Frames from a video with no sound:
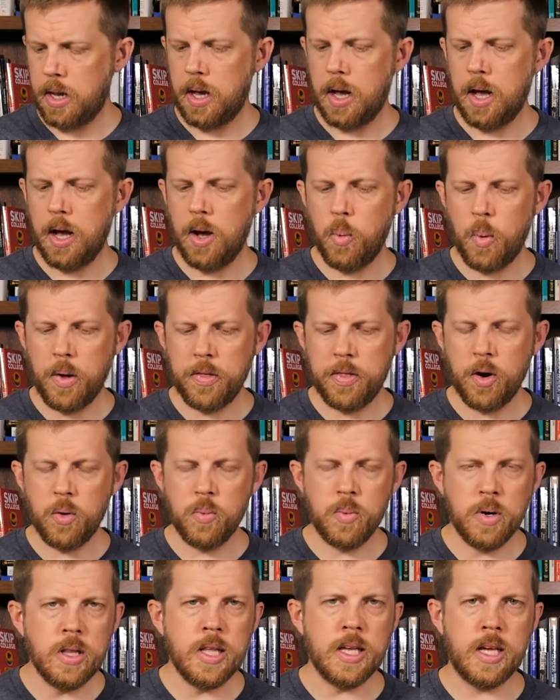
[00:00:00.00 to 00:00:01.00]
What they're
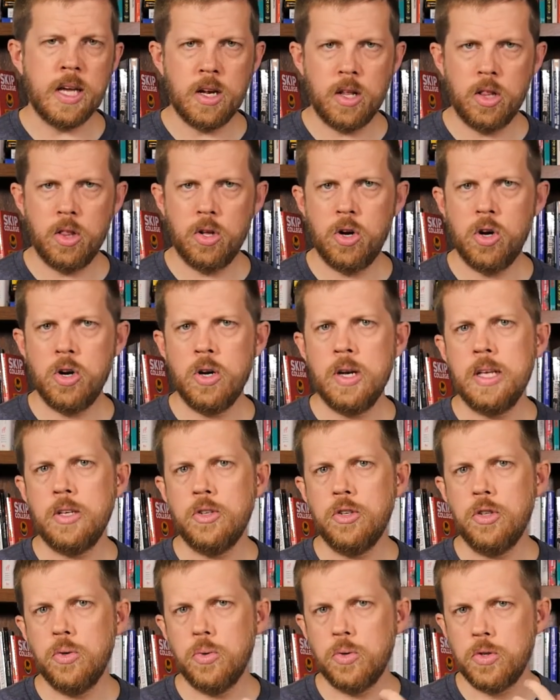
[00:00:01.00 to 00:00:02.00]
really going to learn
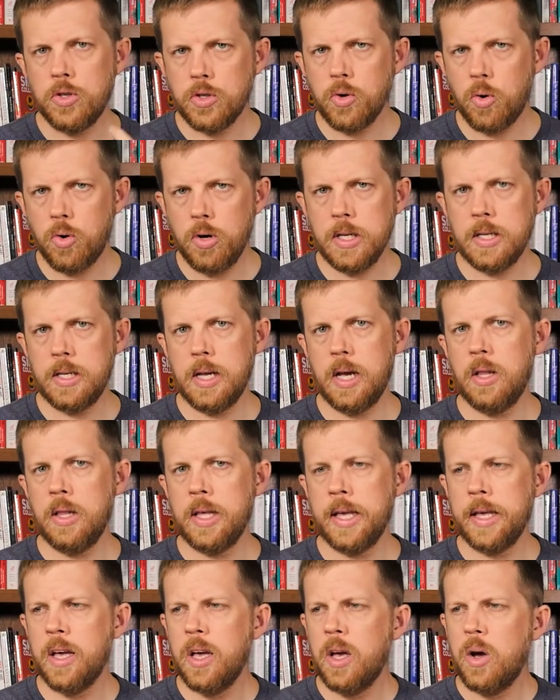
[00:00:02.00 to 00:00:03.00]
is through
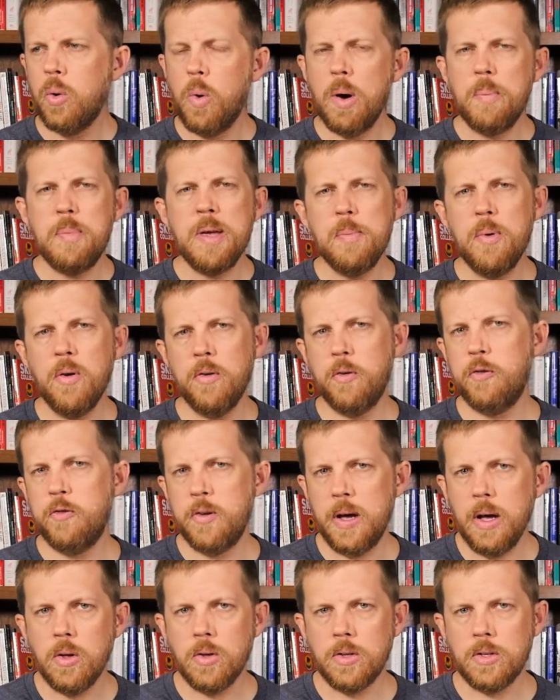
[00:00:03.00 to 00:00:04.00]
storytelling, what people
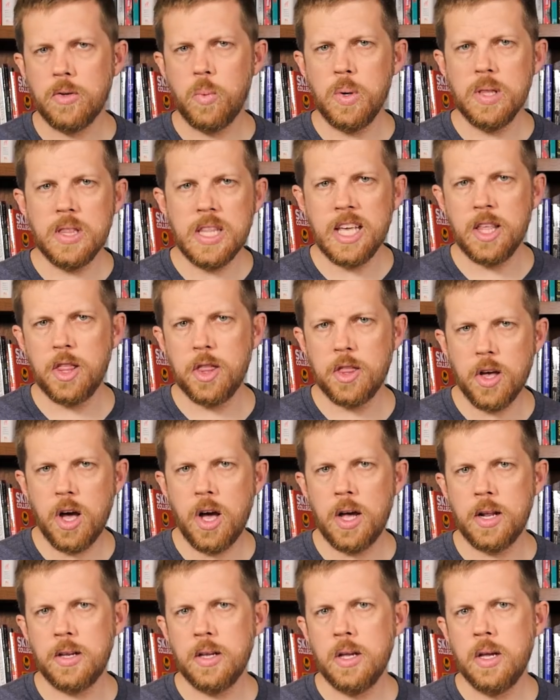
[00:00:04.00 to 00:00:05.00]
felt, what they
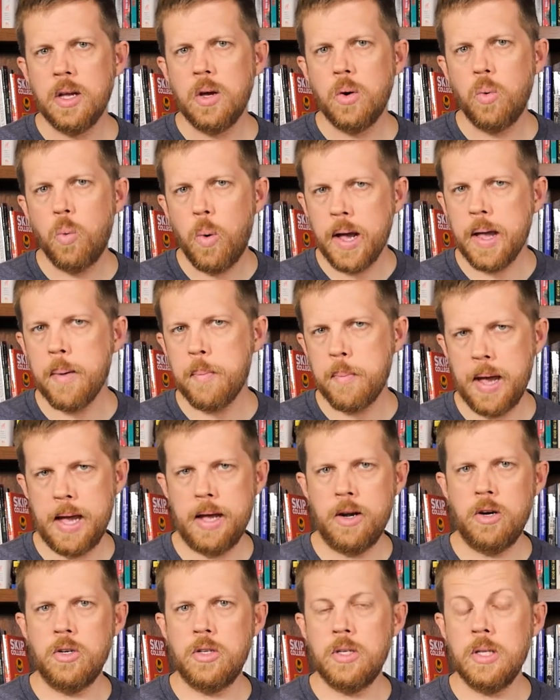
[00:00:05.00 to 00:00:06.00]
thought, why it
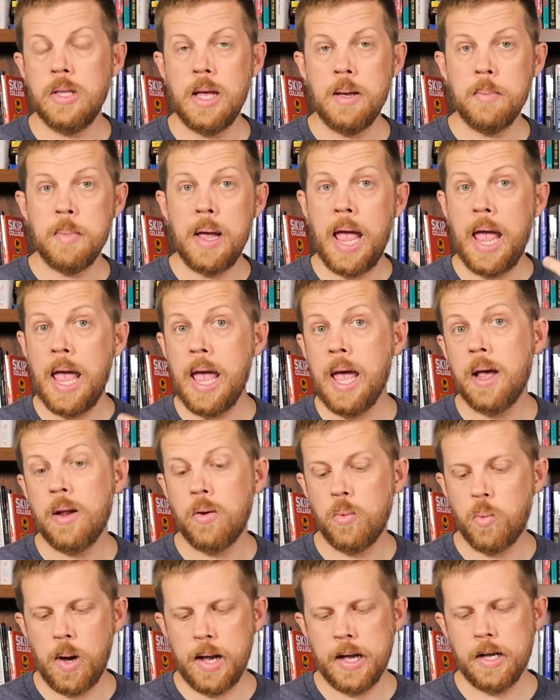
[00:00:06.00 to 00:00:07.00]
mattered to them
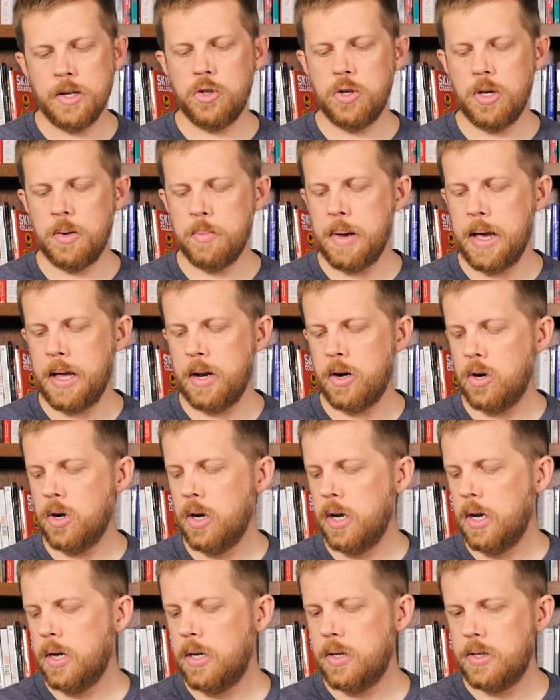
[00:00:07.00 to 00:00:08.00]
and why it should
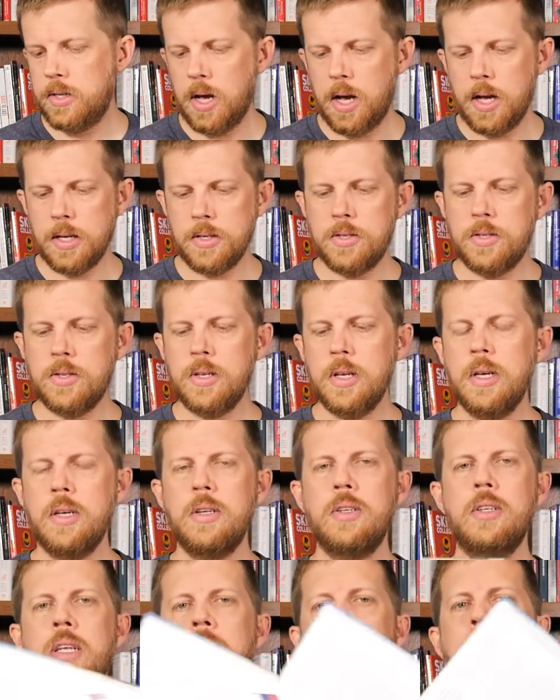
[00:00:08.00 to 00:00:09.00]
matter to us
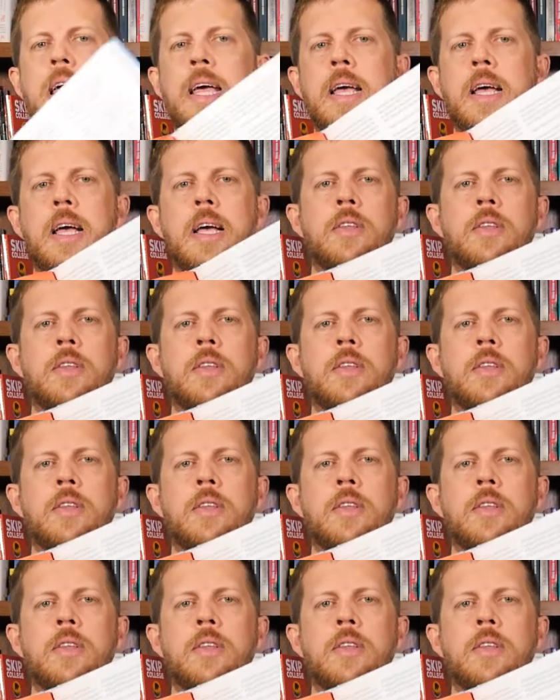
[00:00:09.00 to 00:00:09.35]
today.